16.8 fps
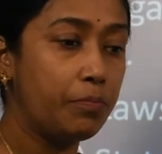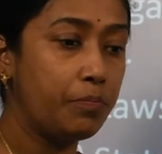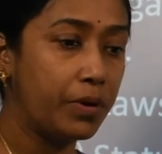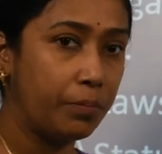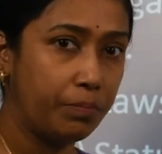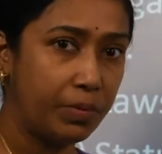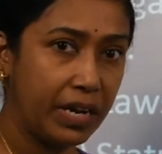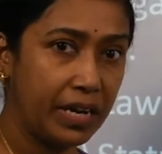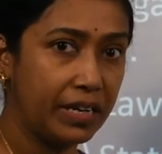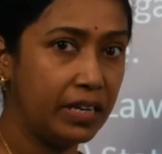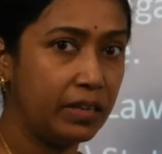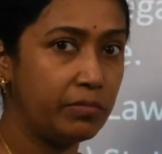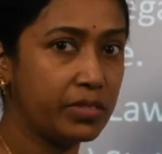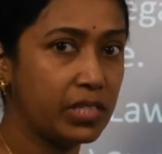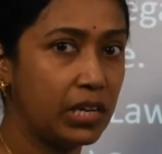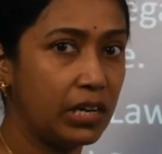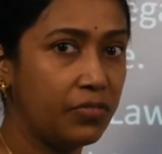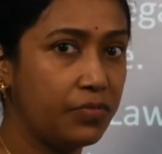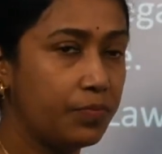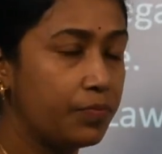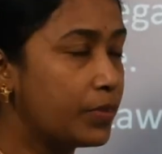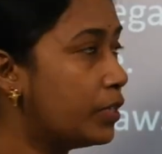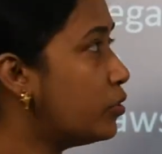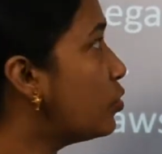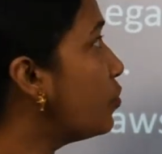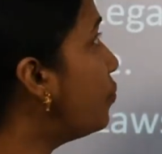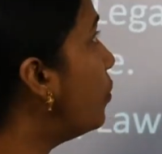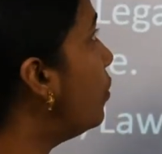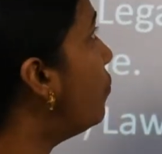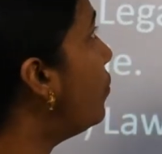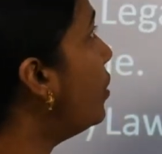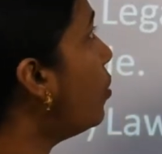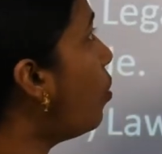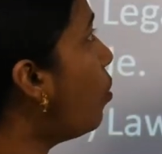be prepared himself to
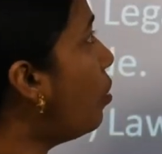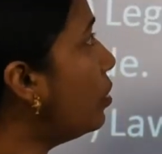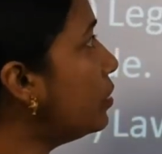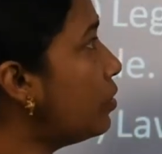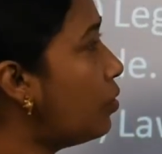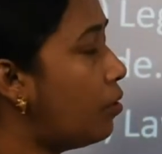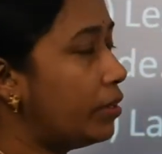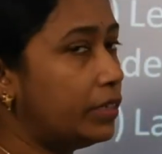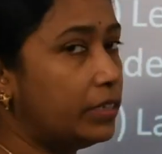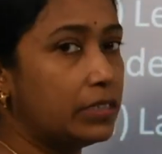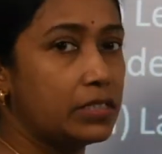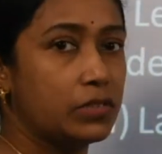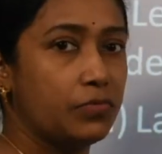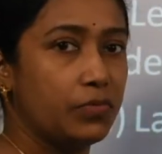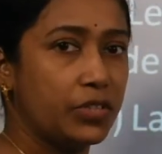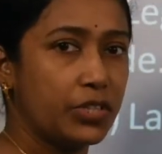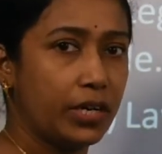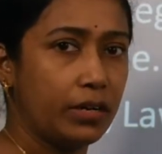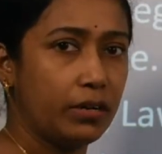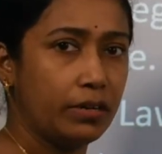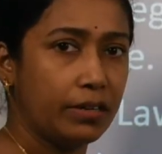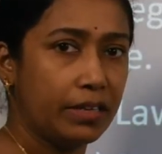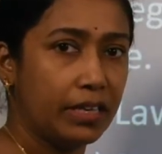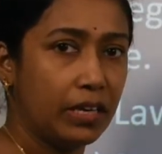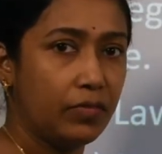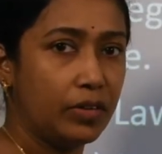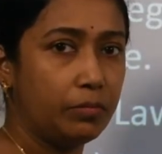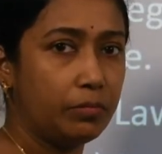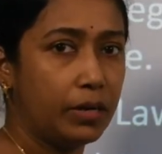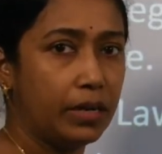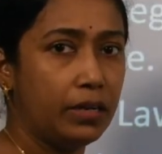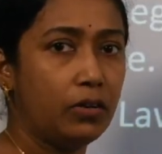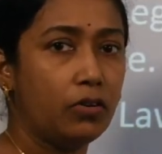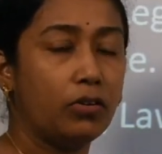fulfill all the orders which are given
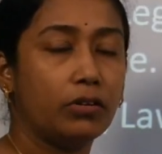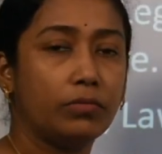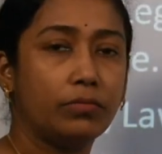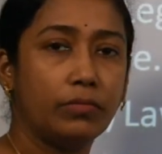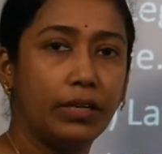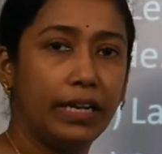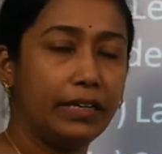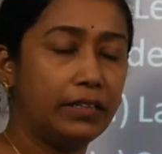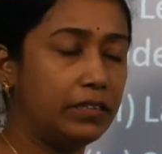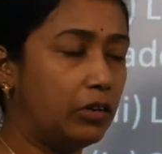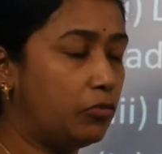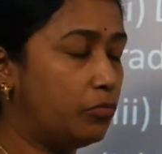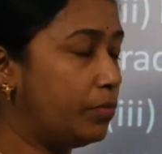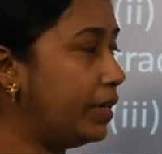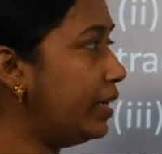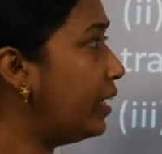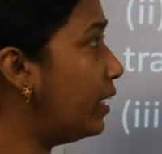by or laid down by